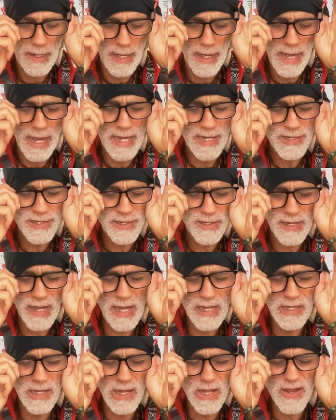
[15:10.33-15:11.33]
And
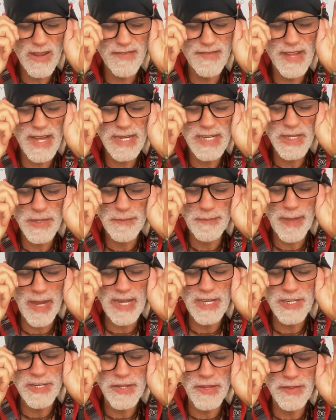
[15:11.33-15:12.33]
a lot of that is
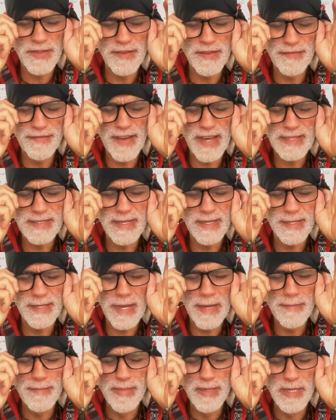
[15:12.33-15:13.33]
based on the fact that
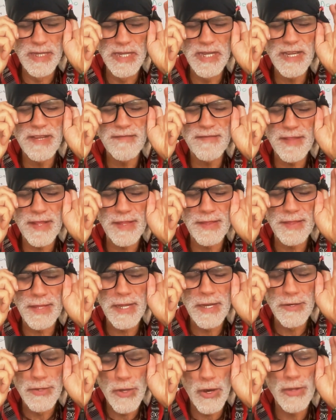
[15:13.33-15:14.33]
they believe that
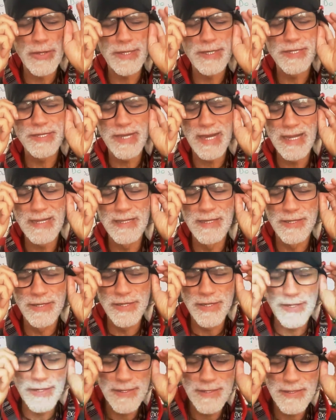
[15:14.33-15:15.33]
they're not
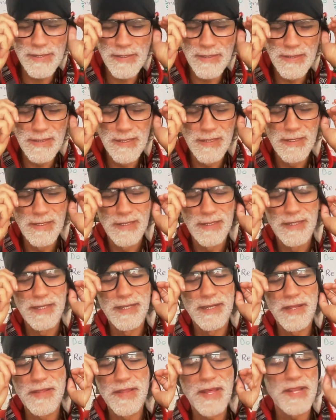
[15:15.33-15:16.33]
talented. You
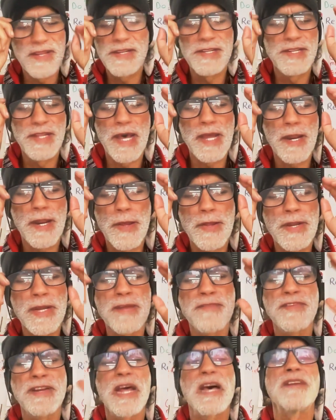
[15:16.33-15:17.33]
know, they don't
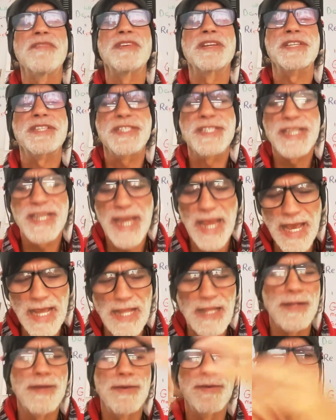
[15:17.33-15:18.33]
even have a
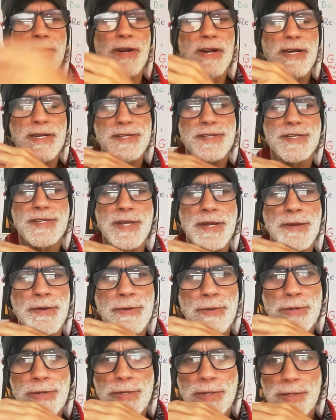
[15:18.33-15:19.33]
talent, right?
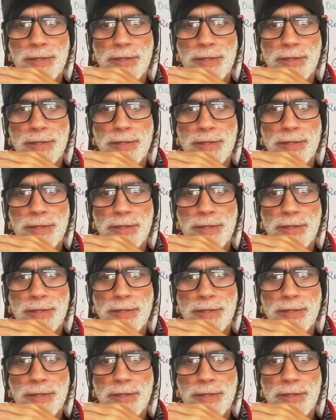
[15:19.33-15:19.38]
So